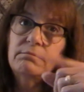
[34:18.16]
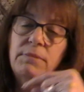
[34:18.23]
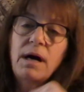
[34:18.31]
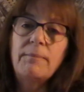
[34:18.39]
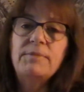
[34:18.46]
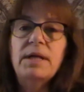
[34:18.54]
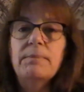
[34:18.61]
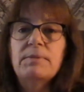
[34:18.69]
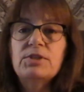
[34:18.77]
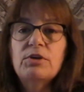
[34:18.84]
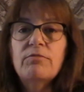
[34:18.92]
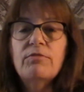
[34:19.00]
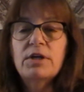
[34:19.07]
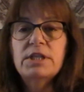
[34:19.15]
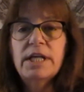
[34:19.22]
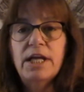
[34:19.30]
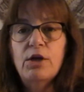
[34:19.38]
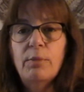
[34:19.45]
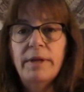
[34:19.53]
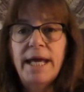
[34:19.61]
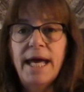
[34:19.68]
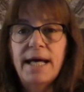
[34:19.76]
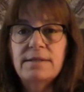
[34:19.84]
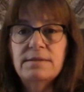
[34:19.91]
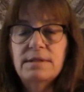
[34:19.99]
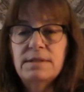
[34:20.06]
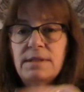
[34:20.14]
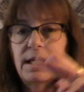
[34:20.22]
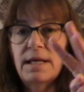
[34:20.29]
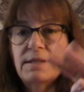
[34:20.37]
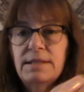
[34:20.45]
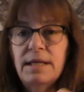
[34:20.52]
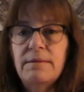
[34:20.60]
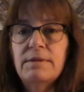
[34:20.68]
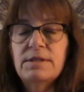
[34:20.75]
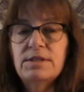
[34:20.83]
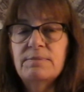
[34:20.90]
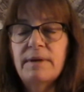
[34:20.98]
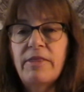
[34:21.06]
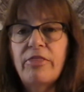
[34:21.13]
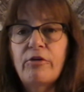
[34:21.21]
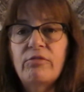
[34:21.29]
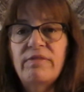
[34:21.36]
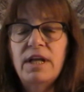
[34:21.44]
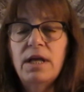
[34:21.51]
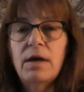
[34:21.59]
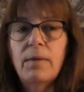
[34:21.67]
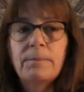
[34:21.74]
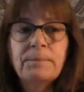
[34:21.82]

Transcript: popped in, but so far today nobody has. This, like I said, this is my 3rd video.